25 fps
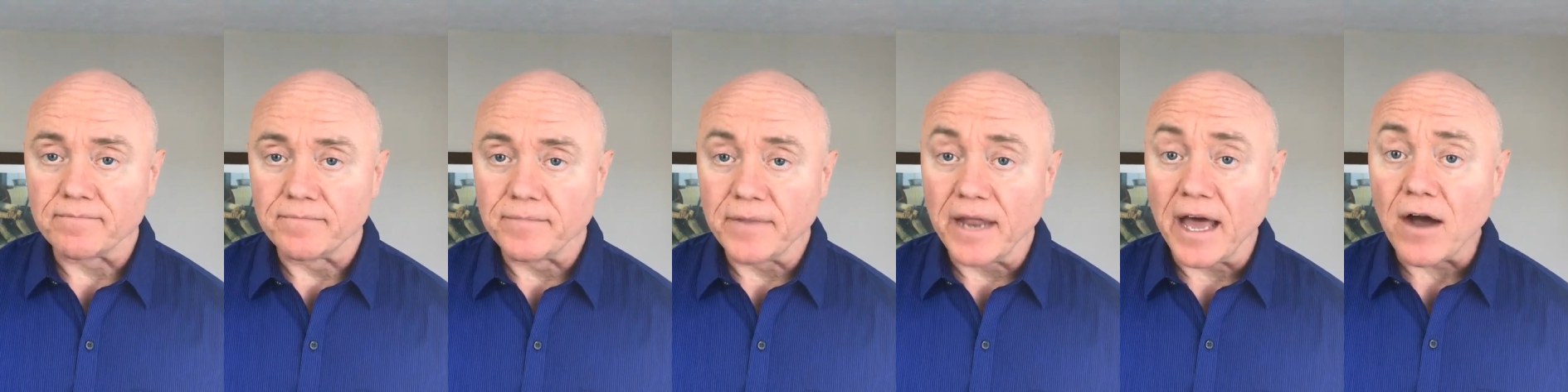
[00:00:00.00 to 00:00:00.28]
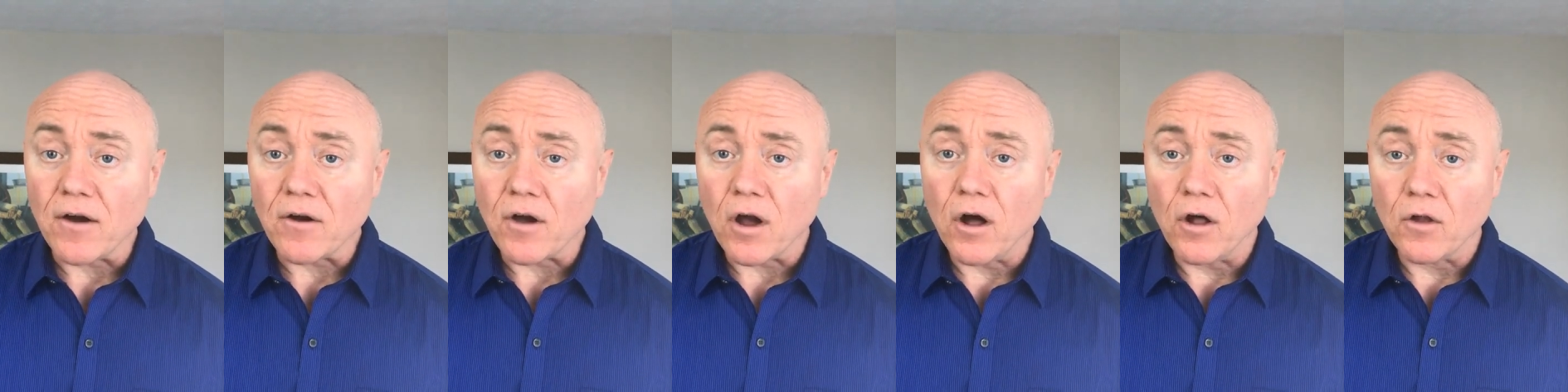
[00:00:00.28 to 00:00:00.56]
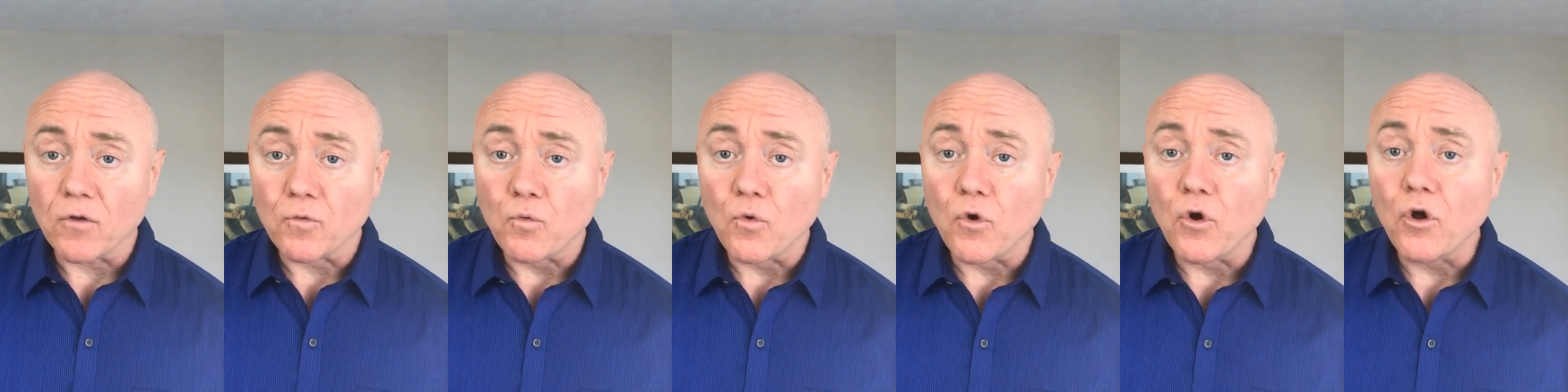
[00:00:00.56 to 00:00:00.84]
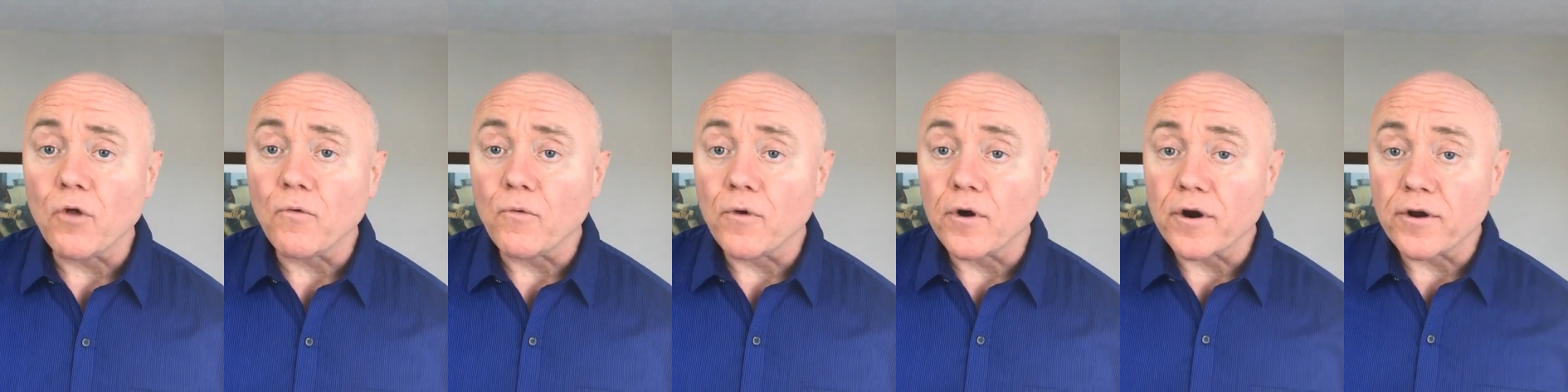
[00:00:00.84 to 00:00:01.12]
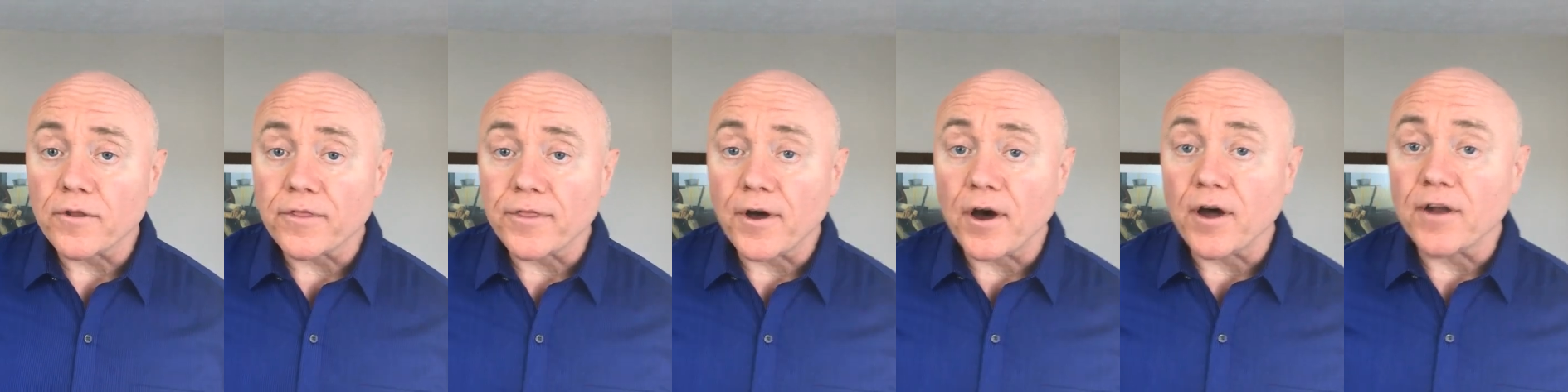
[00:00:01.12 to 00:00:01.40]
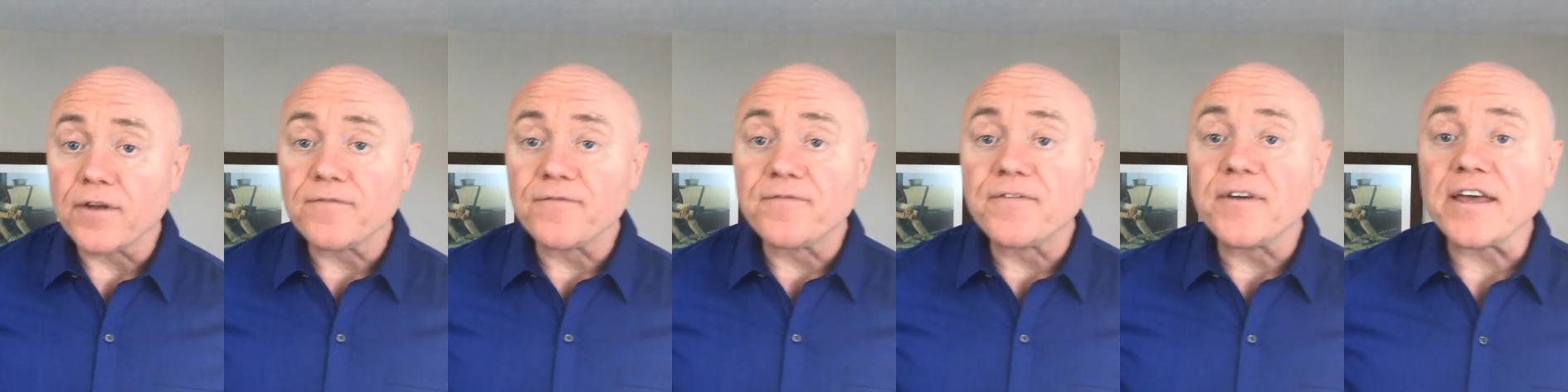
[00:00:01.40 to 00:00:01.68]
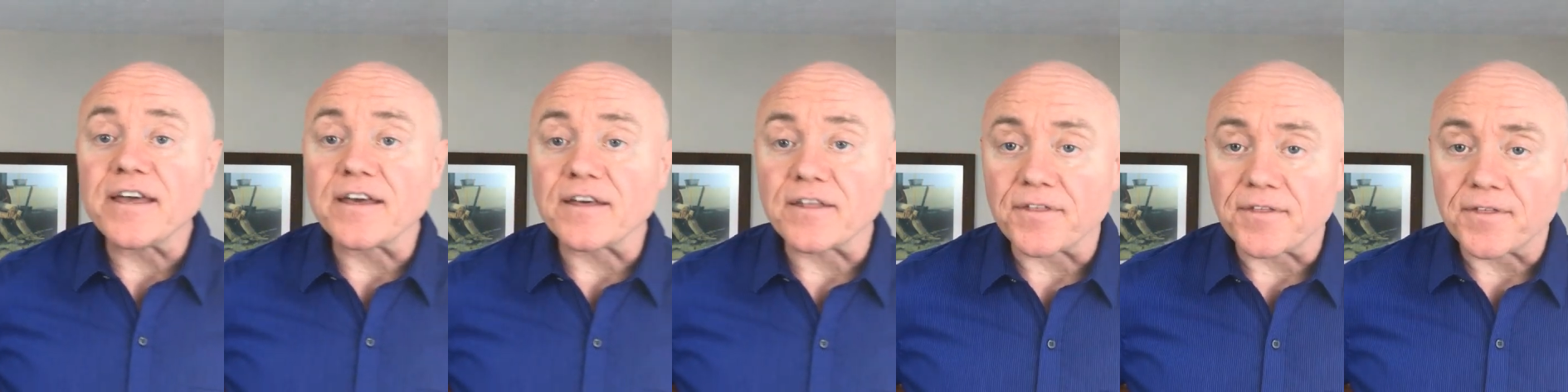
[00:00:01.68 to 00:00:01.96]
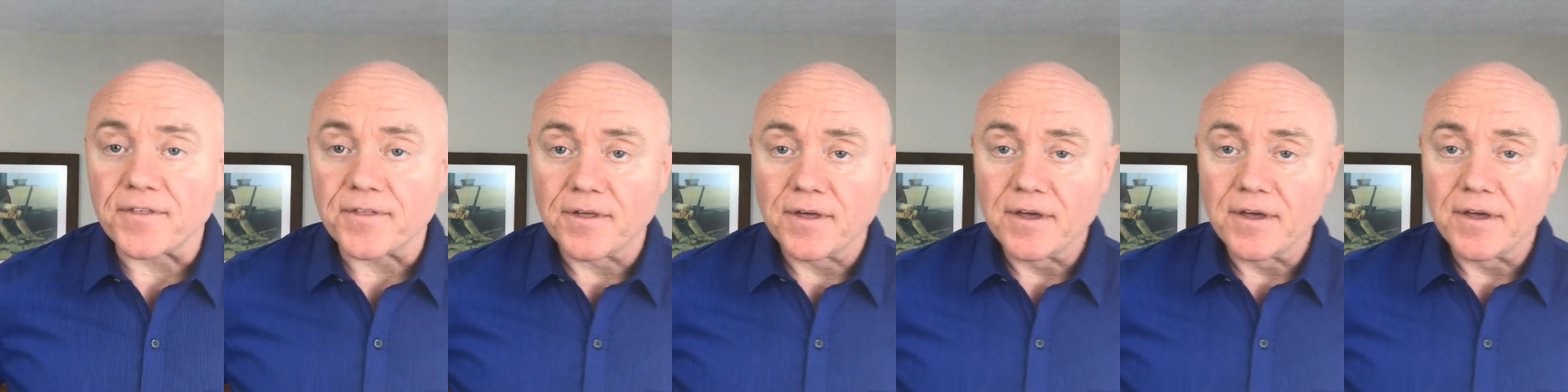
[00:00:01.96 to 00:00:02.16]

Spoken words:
now called Woolworth on 5th.